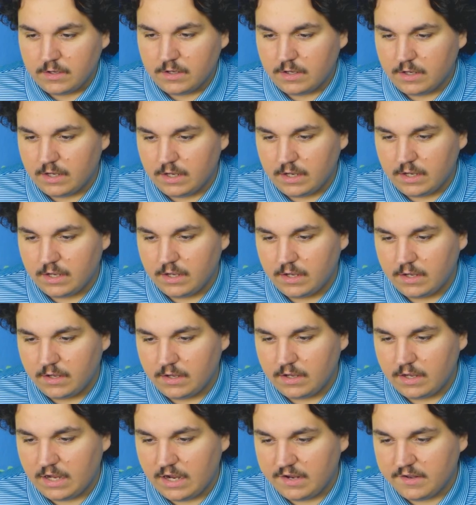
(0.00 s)

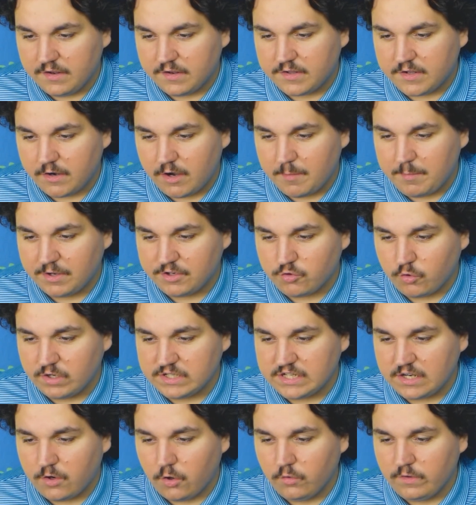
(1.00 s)
Sorry, but
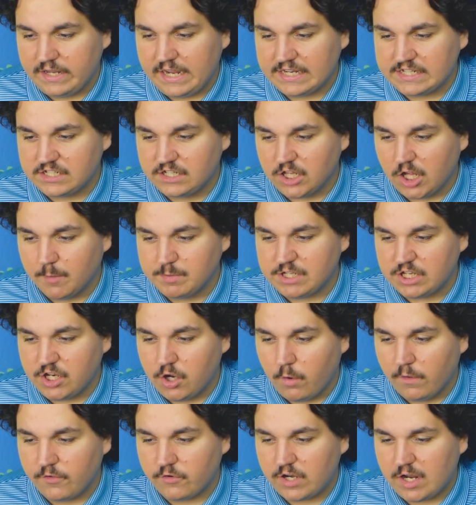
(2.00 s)
Torres only has Globes and
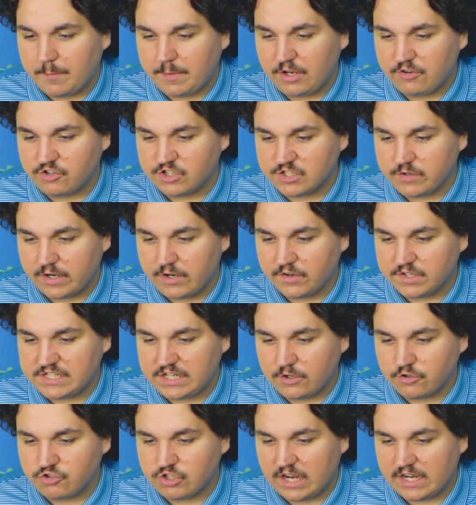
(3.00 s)
no other nominations, so I don't
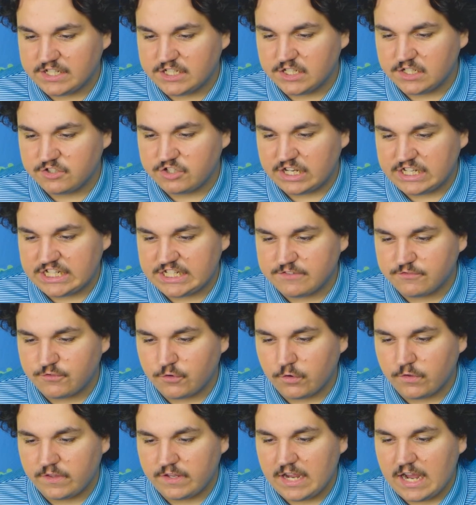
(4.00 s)
see her chances
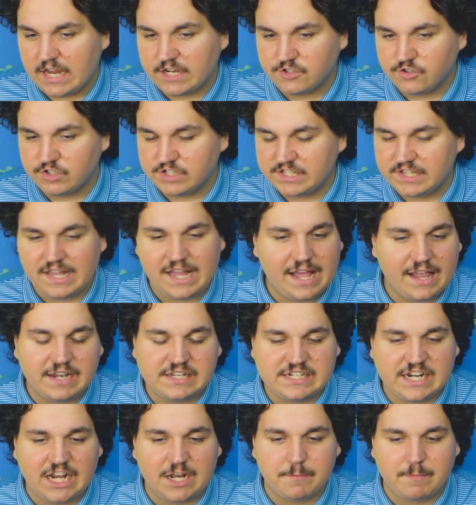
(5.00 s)
for the Oscars. Yeah,
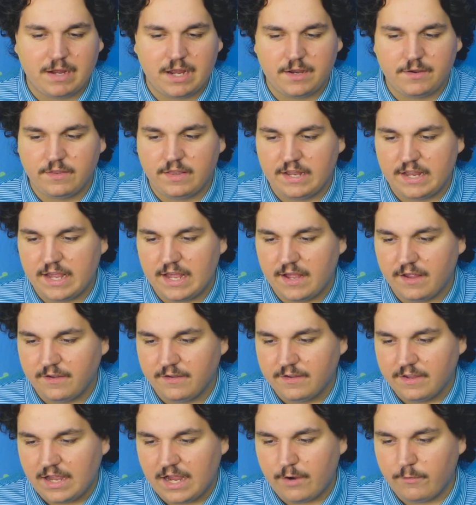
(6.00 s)
that's kind of
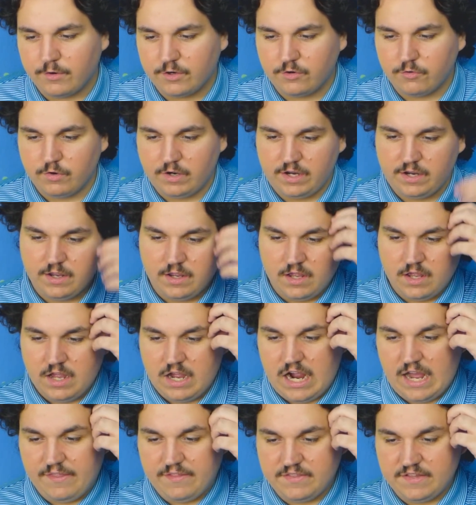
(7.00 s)
I would agree.
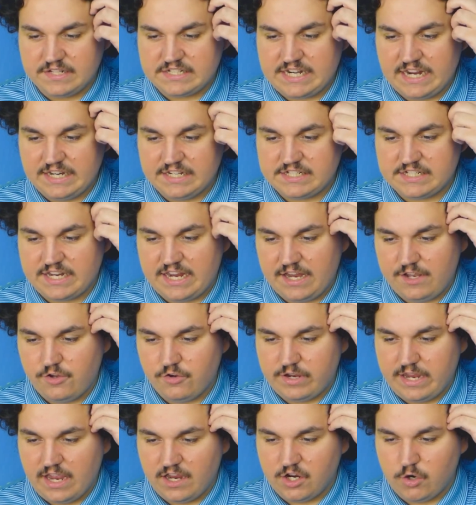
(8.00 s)
I think this case,
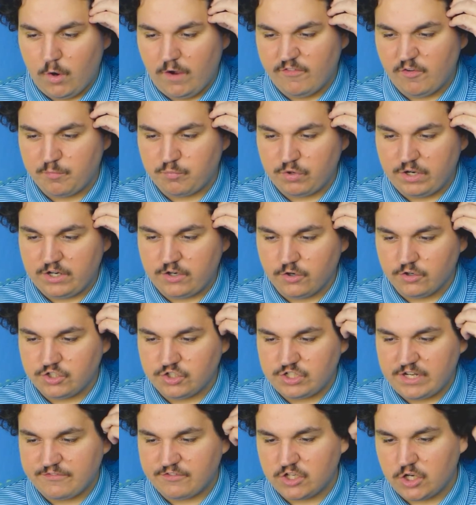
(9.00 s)
you can't go off of
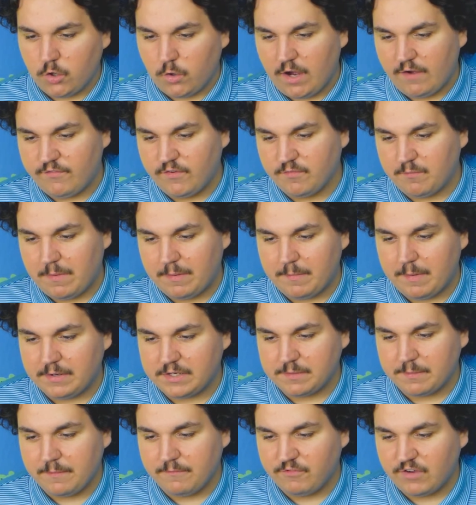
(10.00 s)
precursors, you have to go off of
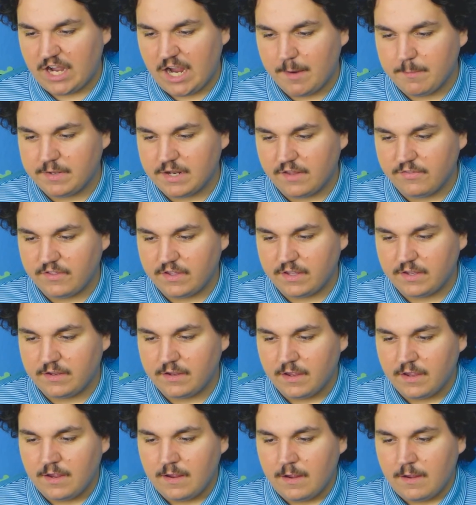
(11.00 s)
momentum and vibes, and I think
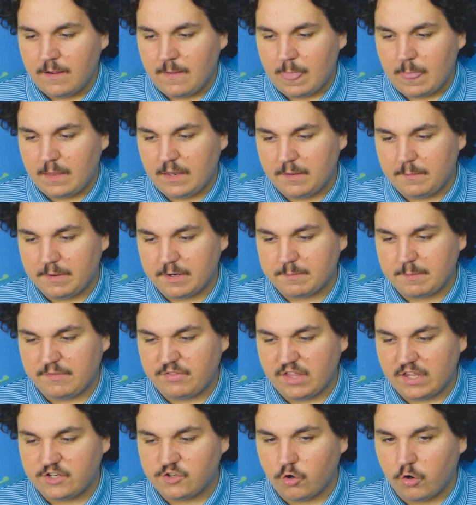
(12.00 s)
that makes me
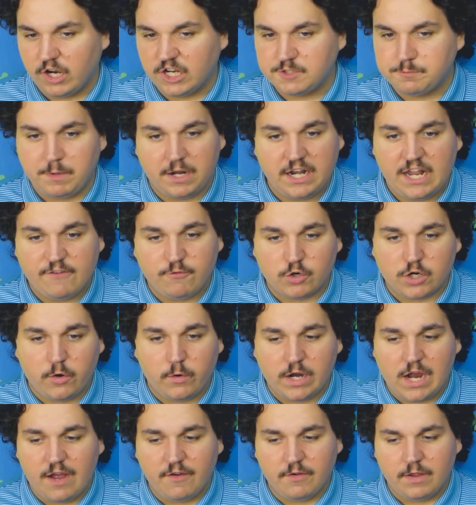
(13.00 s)
think Torres. But if we're
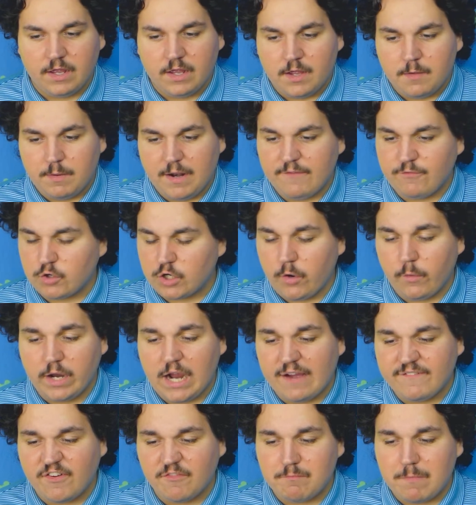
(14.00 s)
going
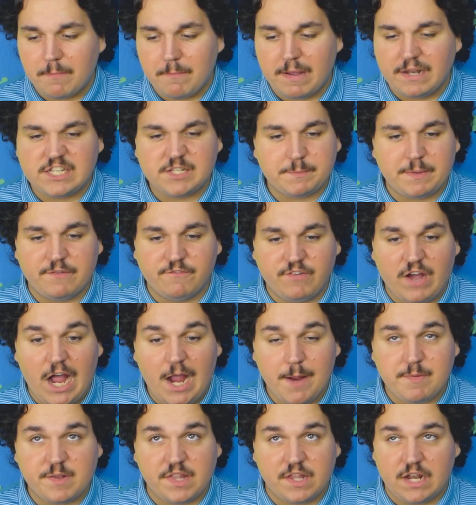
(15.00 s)
off of momentum and
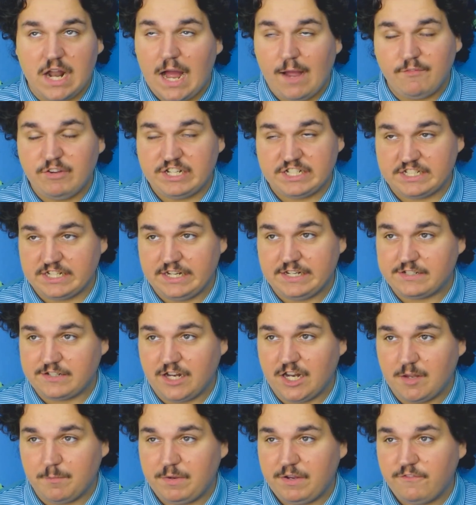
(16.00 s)
vibes, then obviously it's
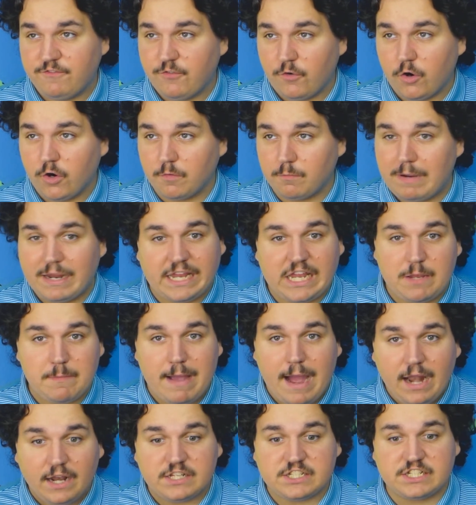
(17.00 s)
going to be for Mikey
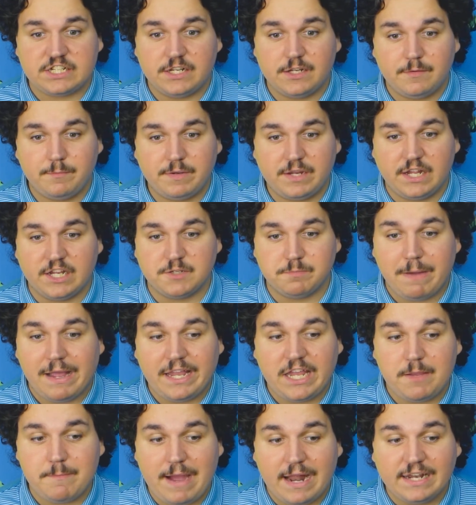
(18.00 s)
Madison, because
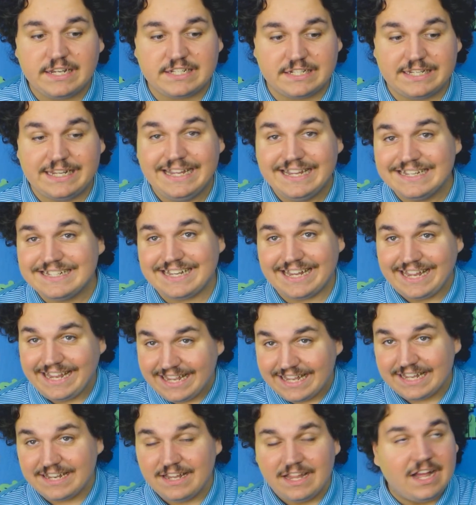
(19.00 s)
Mikey Madison is
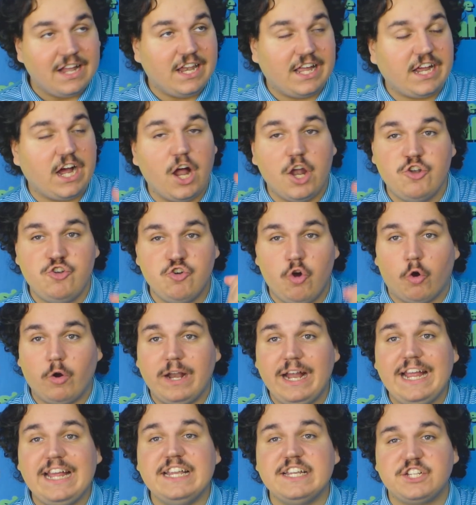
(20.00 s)
in, like,
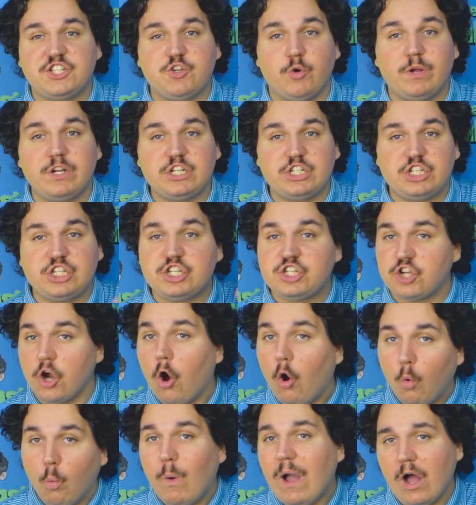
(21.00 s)
Honora is doing
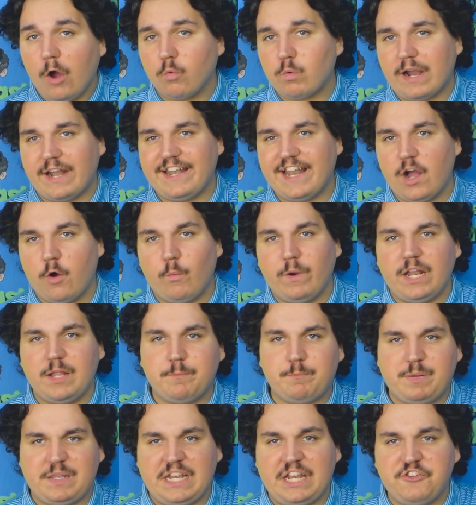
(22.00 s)
so well right now, winning
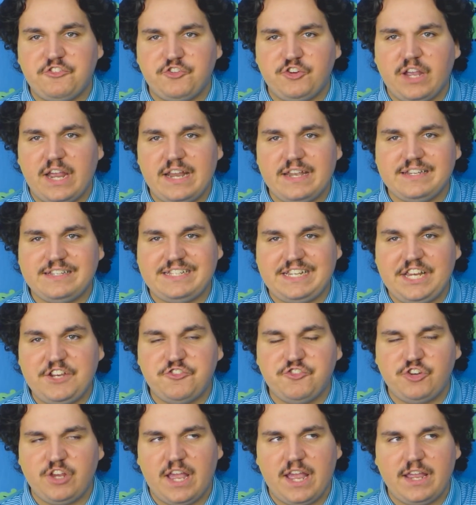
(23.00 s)
PGA,
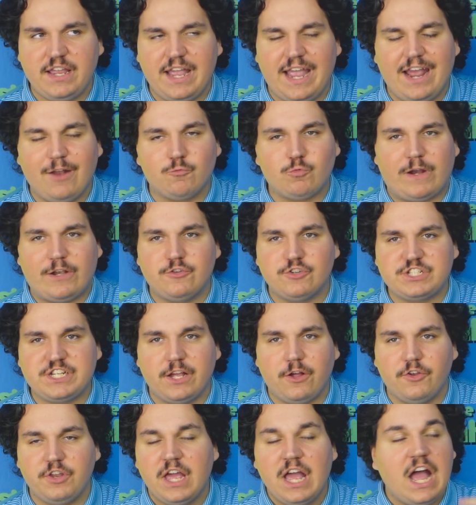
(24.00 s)
DGA, and Writers
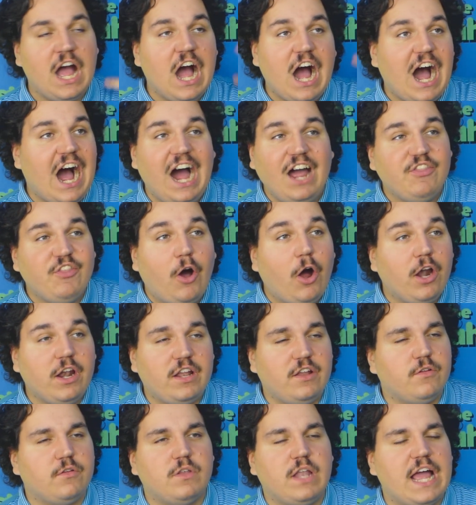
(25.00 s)
Guild. I
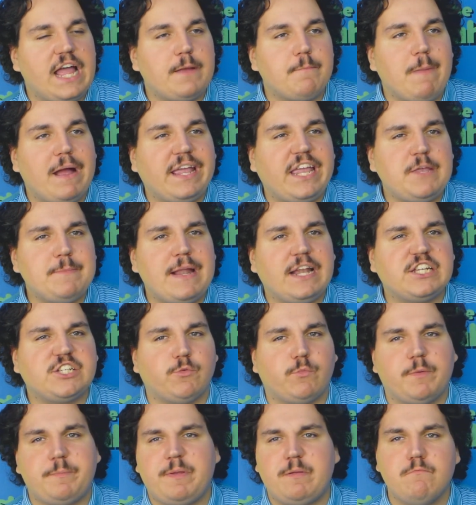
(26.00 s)
thought, like, Mikey
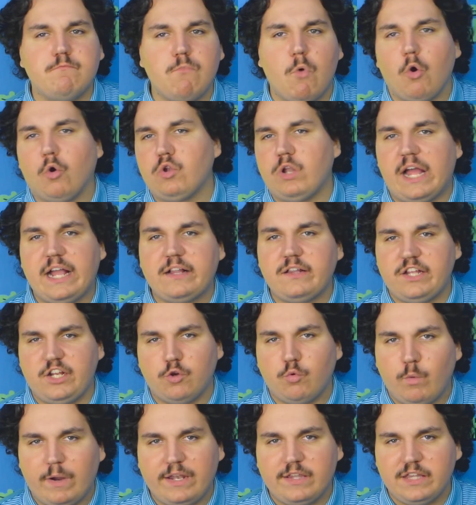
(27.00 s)
Madison would be more likely
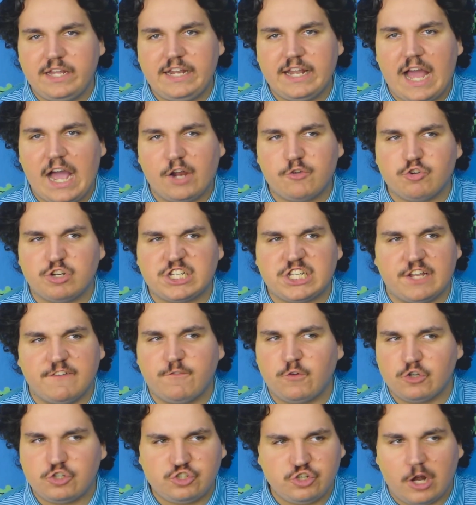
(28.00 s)
to win lead actress than
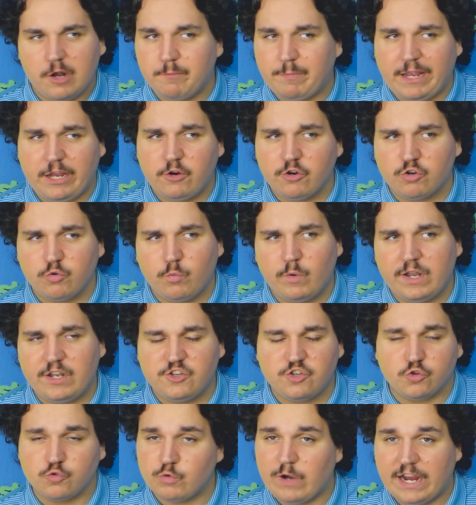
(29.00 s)
for Sean Baker to win
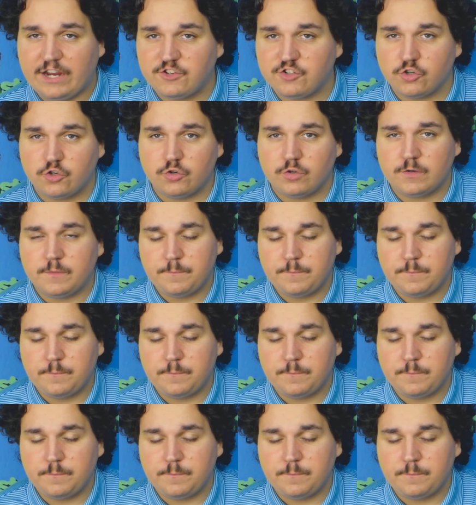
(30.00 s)
director.